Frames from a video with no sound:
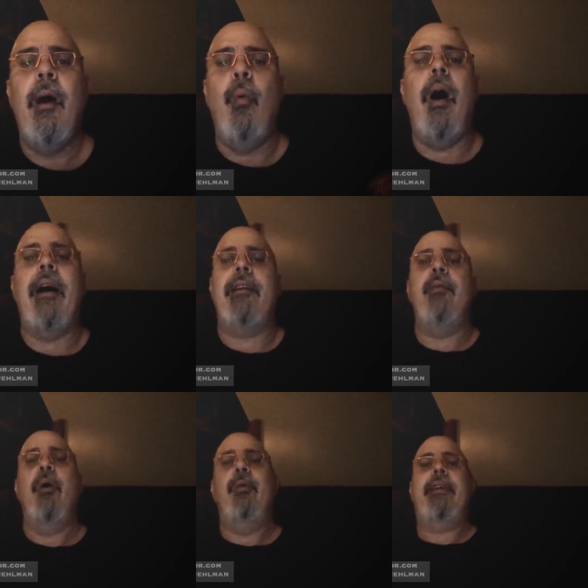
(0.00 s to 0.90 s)
"What,
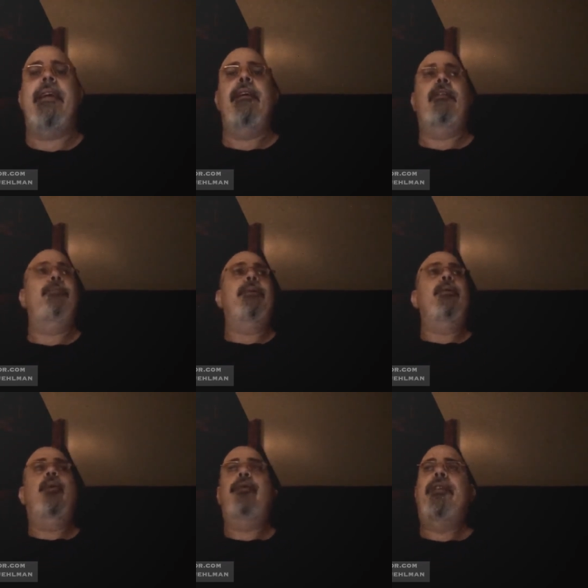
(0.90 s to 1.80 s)
you only kill
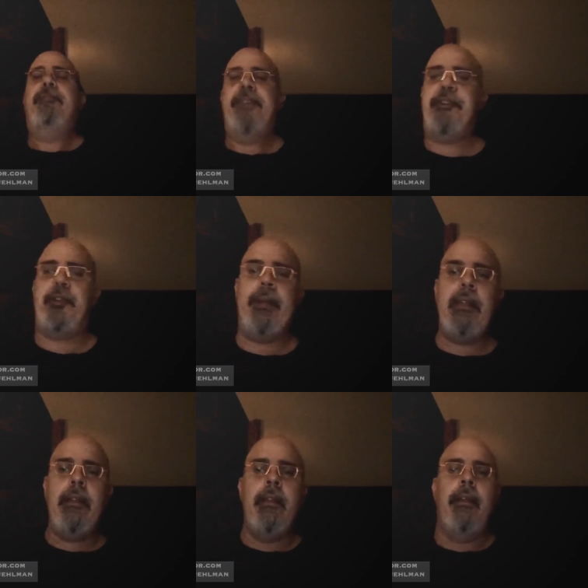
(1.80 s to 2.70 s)
mules and fishermen?